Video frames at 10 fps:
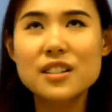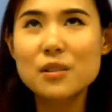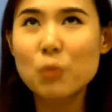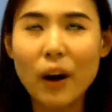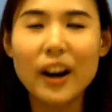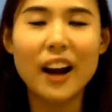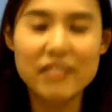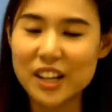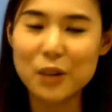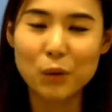what I
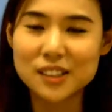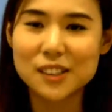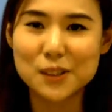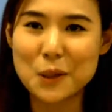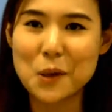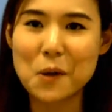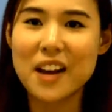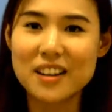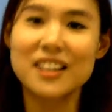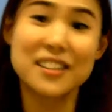really wanted to know. And
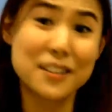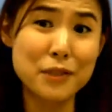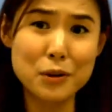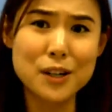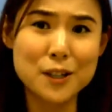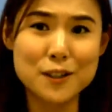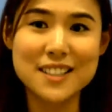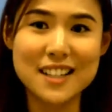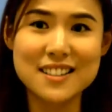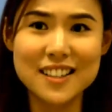the interviewer could
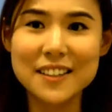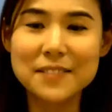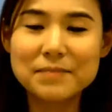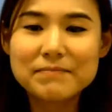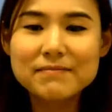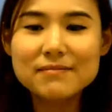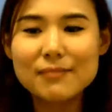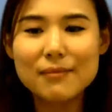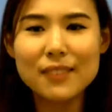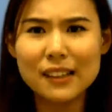sense that.
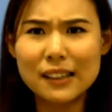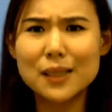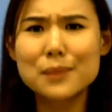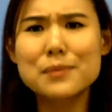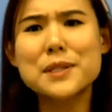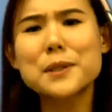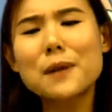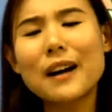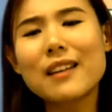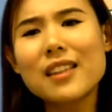So
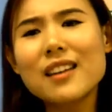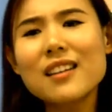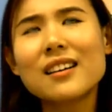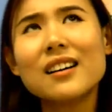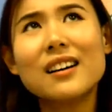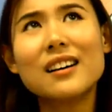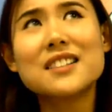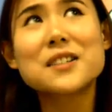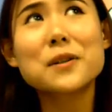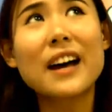I think
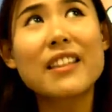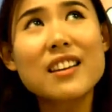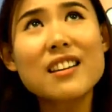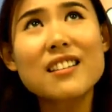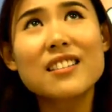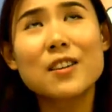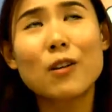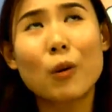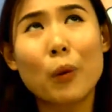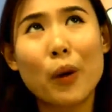
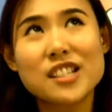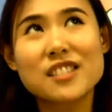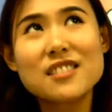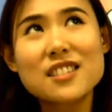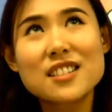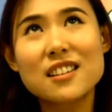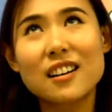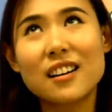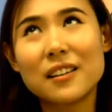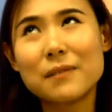your questions,
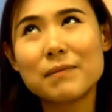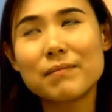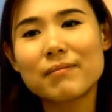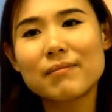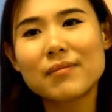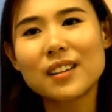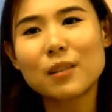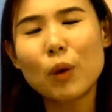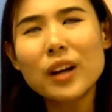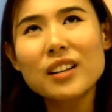
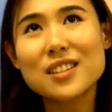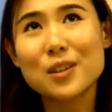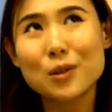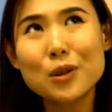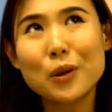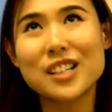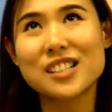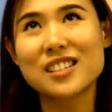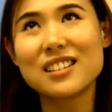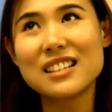what is a good
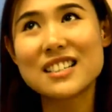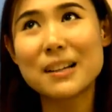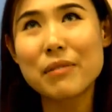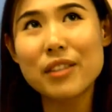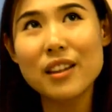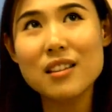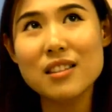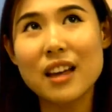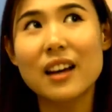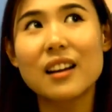question is something
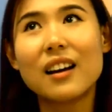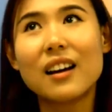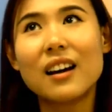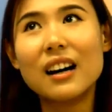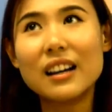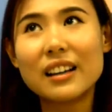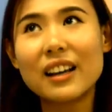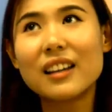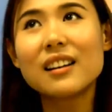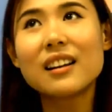that,
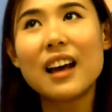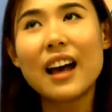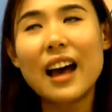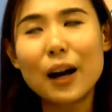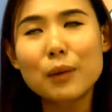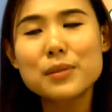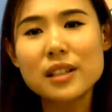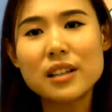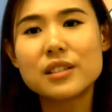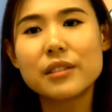again, helps the
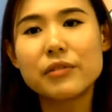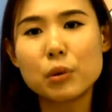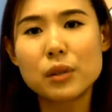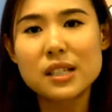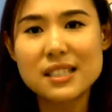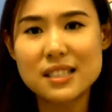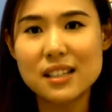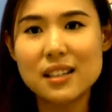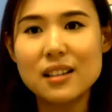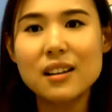interviewer
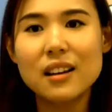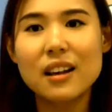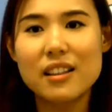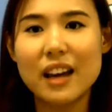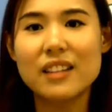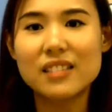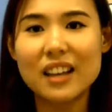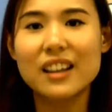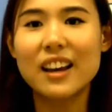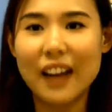see that they
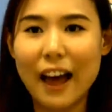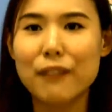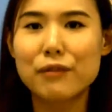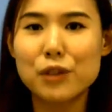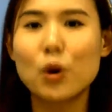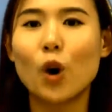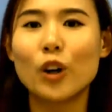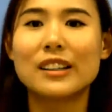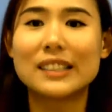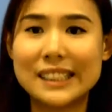can have you on
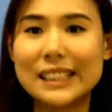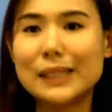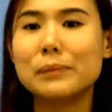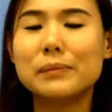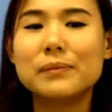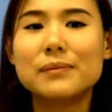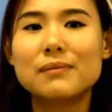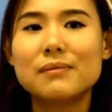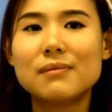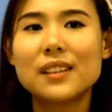the team.
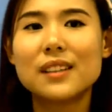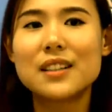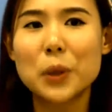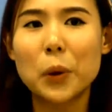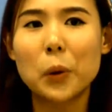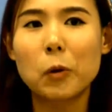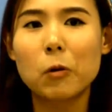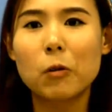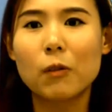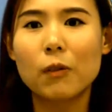So
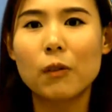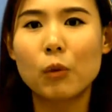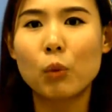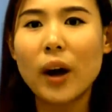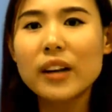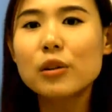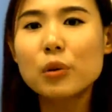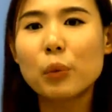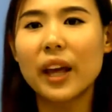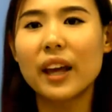one good
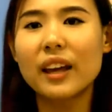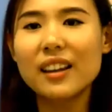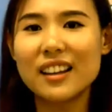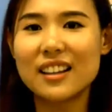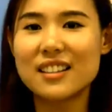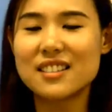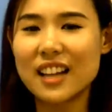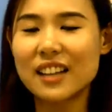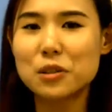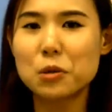way is
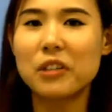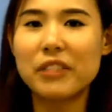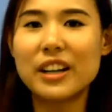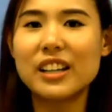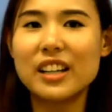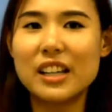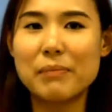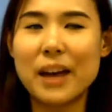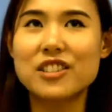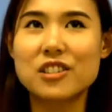then to already
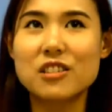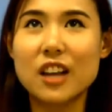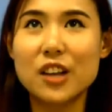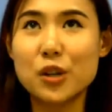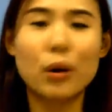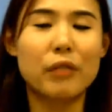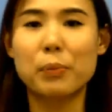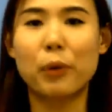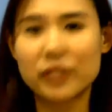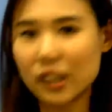imagine that you are
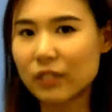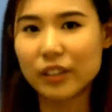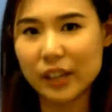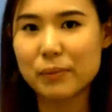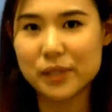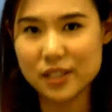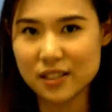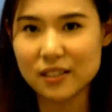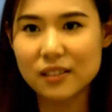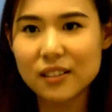reporting for that
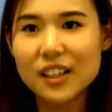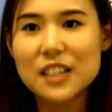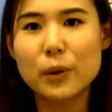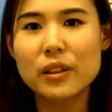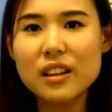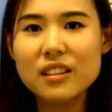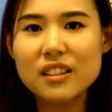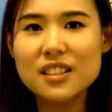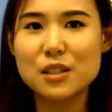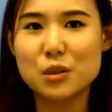person. So I think this
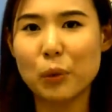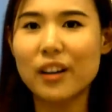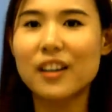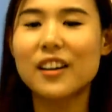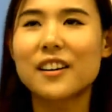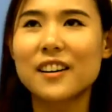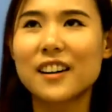is where